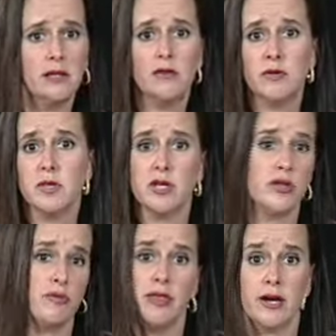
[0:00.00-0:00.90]
love them and that
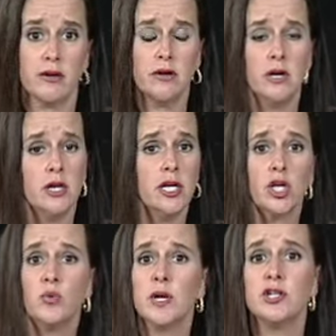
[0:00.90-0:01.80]
they're there. You
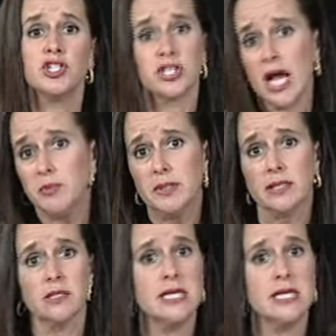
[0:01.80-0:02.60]
can arrange Skyping,